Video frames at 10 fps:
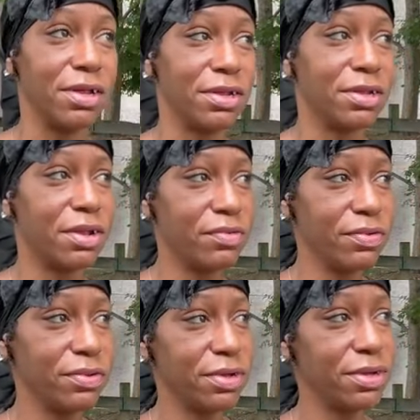
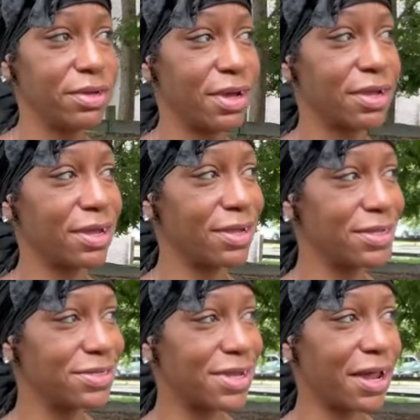Lovely, I
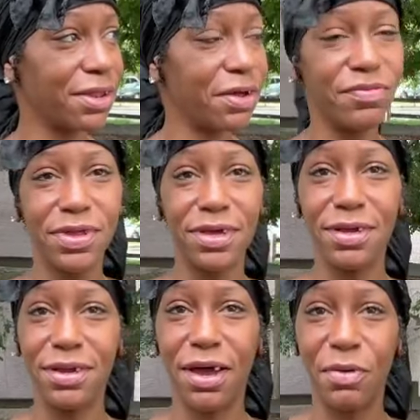guess. Loved it.
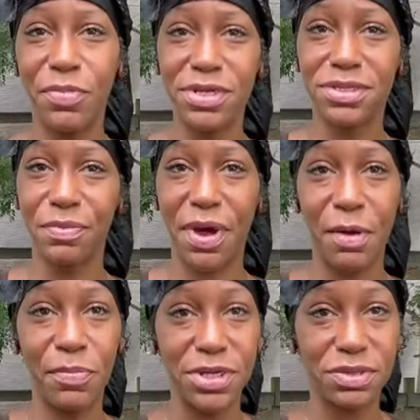I
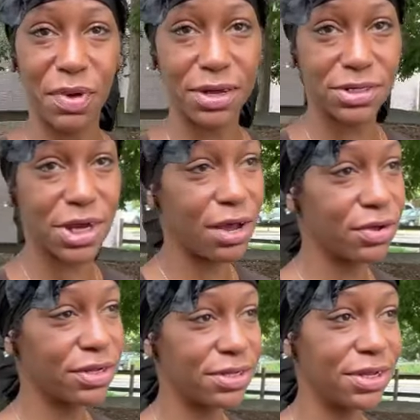missed my
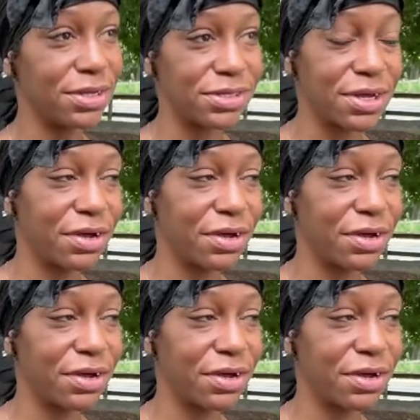childhood days.